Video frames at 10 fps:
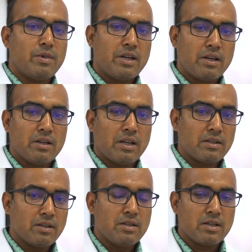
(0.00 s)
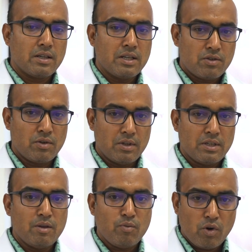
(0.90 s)
medical and surgical history.
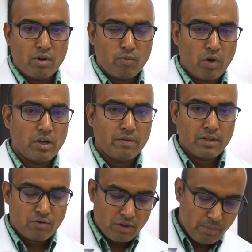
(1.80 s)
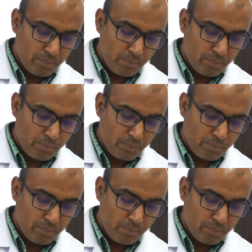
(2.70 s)
These are important point of history.